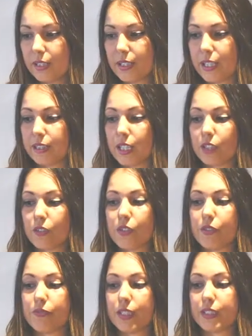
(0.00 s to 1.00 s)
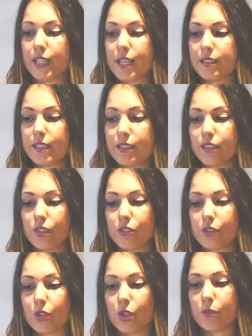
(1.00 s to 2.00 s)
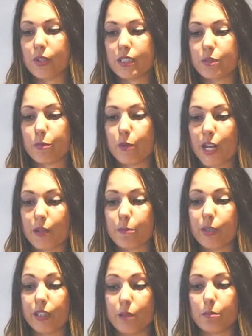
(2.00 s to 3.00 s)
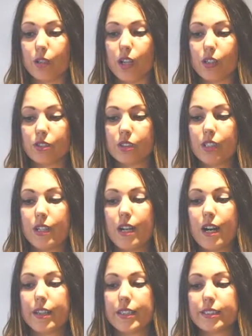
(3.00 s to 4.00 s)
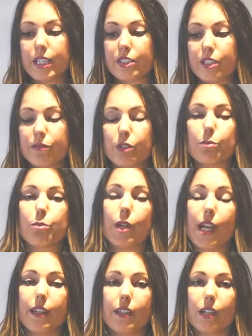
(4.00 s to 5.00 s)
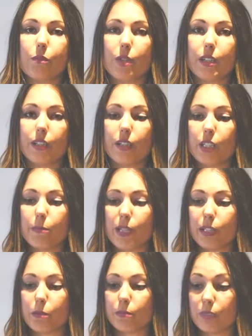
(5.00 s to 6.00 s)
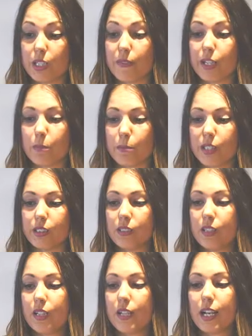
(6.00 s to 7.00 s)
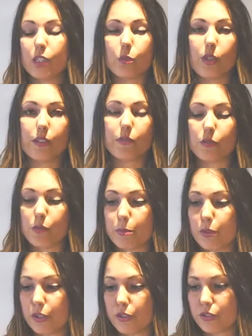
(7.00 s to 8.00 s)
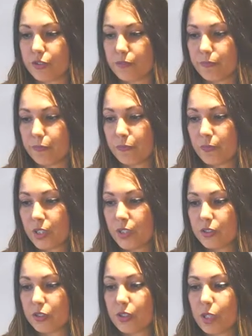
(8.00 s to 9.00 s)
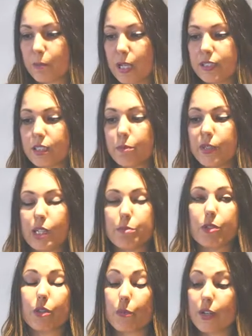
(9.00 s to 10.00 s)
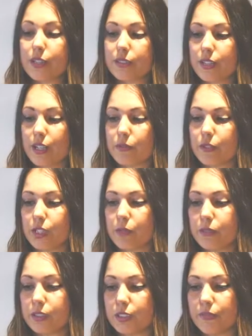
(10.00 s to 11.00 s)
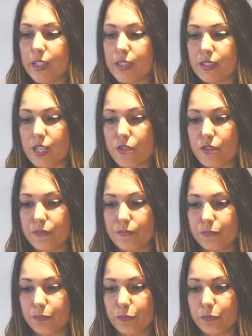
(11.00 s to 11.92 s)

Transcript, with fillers: The intake of these fatty acids, also known as brain building blocks, are essential for brain and retinal develop development, as well as for reproduction so they must have been a prerequisite for encephalization.